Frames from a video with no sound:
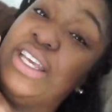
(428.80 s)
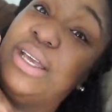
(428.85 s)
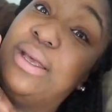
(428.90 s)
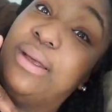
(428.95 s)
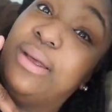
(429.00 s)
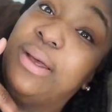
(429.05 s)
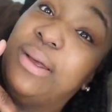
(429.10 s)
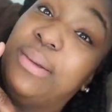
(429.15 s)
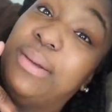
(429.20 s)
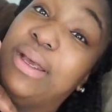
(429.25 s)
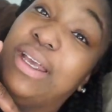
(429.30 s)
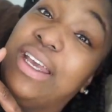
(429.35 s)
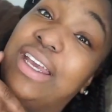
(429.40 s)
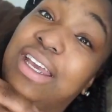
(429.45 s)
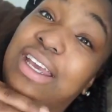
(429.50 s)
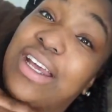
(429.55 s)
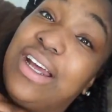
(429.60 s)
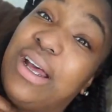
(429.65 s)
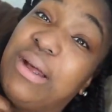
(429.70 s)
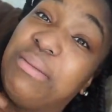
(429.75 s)
him,
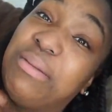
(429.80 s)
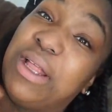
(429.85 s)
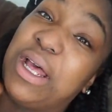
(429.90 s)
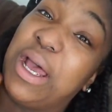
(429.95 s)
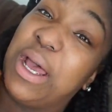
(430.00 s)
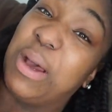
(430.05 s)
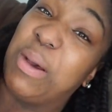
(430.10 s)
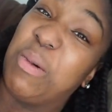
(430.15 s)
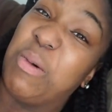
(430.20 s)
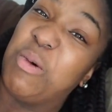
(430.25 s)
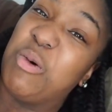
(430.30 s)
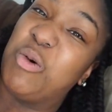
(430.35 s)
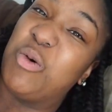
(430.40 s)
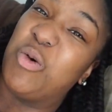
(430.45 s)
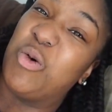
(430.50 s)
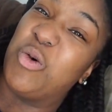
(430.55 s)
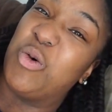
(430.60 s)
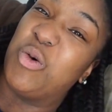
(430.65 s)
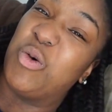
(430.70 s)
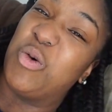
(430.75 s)
and I'm like,
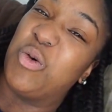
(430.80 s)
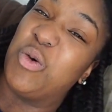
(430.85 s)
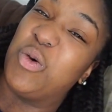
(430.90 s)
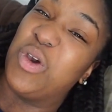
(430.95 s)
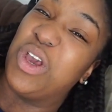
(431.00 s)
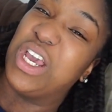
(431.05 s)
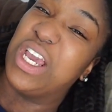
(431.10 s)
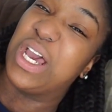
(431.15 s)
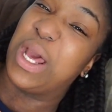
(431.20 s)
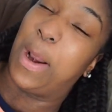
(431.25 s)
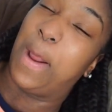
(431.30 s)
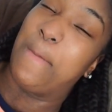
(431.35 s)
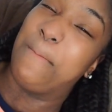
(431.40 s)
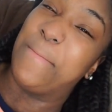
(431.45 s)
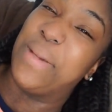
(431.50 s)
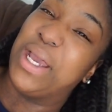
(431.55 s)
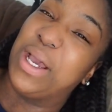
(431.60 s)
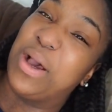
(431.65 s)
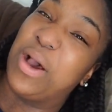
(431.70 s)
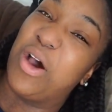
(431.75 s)
ooh, he got a
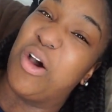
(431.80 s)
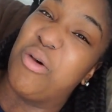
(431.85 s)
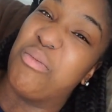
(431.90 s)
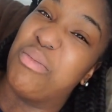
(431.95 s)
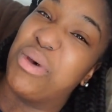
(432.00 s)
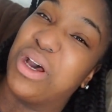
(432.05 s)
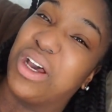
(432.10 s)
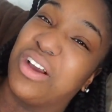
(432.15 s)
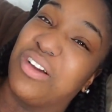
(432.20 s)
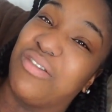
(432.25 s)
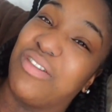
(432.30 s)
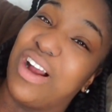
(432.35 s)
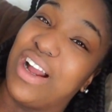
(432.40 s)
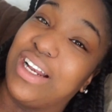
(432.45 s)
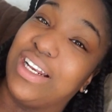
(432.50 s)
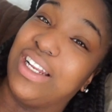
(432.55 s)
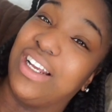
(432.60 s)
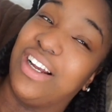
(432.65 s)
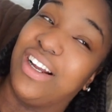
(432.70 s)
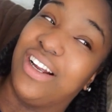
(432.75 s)
big old booger
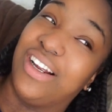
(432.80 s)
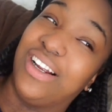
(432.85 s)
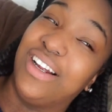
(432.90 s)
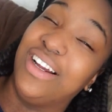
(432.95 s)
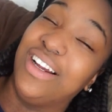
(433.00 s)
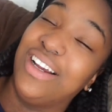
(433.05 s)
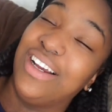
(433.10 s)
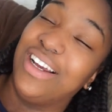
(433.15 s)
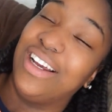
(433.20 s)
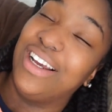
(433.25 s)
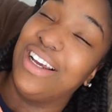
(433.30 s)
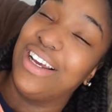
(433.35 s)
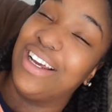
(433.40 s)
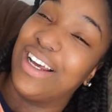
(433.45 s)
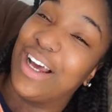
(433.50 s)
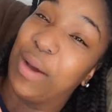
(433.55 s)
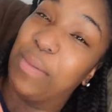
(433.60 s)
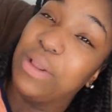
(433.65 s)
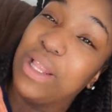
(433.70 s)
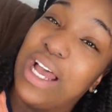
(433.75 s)
right there.
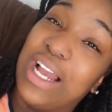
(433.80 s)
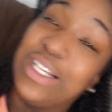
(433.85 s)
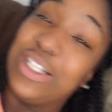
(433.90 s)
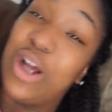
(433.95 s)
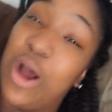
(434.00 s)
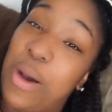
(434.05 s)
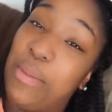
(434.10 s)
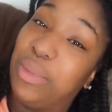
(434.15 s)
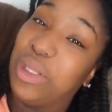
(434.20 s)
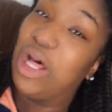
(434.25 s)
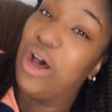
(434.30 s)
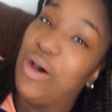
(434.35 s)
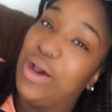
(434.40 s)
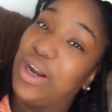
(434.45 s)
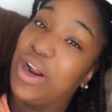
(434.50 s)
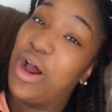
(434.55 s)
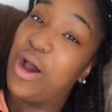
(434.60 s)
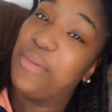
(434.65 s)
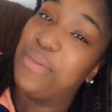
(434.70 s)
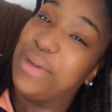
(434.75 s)
I'm like, don't blow
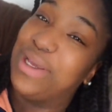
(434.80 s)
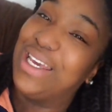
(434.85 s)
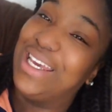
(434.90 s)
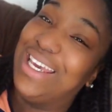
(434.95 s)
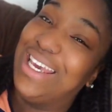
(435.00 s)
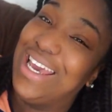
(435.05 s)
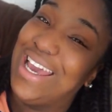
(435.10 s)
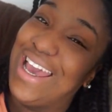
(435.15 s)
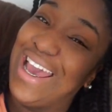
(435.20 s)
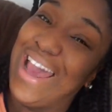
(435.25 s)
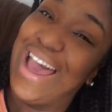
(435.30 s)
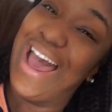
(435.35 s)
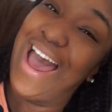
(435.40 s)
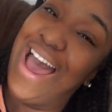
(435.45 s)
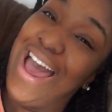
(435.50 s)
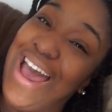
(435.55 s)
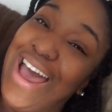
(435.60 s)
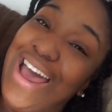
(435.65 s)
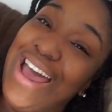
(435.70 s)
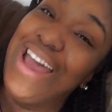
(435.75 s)
it on me,
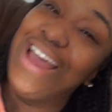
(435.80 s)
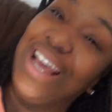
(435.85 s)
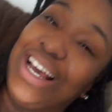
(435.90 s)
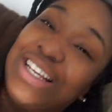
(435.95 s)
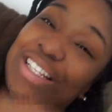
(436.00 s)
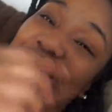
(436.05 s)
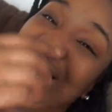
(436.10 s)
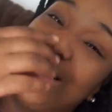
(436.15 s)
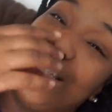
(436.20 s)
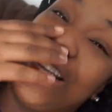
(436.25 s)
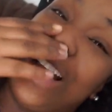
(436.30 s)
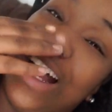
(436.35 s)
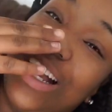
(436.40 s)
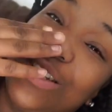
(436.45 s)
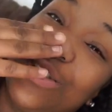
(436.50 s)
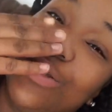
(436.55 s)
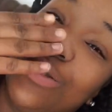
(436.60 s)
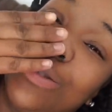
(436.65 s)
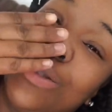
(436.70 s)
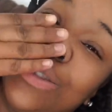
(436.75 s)
because his
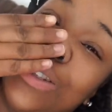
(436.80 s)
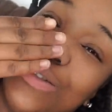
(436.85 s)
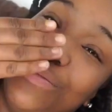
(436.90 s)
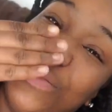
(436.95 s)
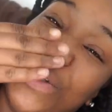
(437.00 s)
nostrils are